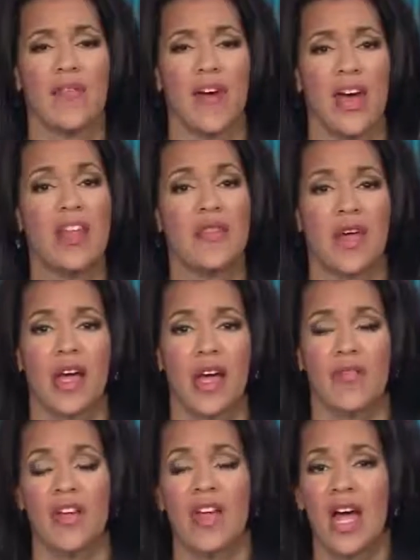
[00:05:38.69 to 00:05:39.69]
If
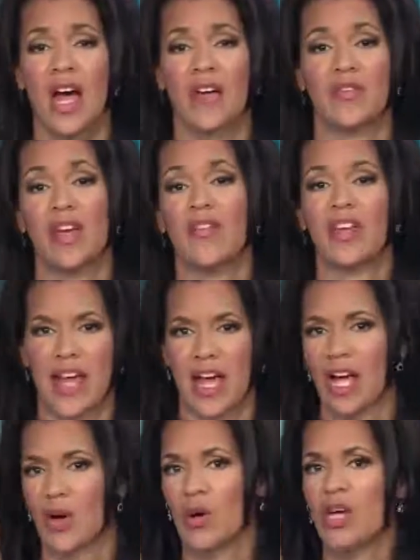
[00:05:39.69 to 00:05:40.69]
anything, I've I've given
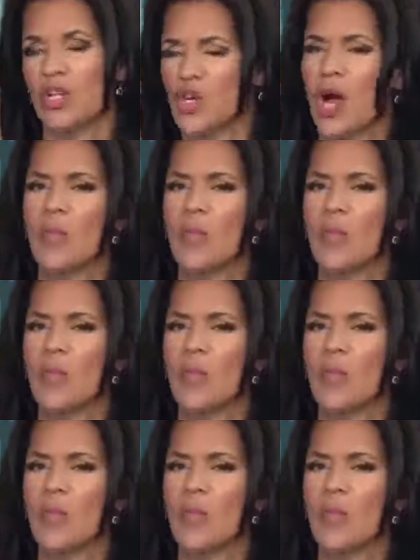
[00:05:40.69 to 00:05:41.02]
now